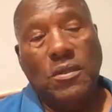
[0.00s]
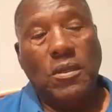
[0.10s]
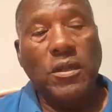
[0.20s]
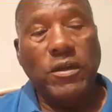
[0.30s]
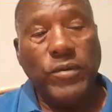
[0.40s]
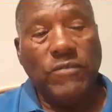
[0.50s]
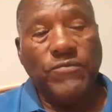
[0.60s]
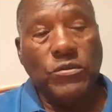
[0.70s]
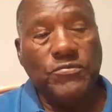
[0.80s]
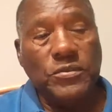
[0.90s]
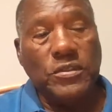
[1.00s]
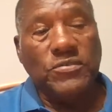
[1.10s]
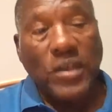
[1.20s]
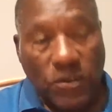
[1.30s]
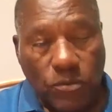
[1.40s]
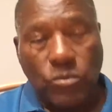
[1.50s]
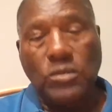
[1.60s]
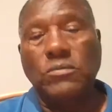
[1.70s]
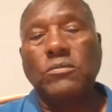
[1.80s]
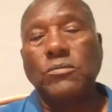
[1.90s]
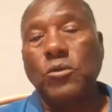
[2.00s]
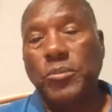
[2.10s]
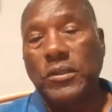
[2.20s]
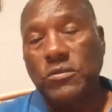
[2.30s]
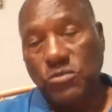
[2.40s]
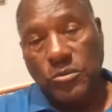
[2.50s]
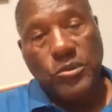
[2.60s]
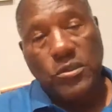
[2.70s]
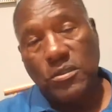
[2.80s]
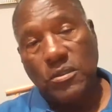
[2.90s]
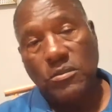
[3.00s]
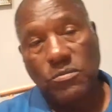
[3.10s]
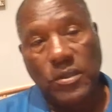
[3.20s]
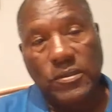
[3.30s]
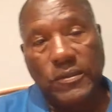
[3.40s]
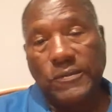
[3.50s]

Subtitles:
A lot of white folks feel that they're the ones who are being discriminated against right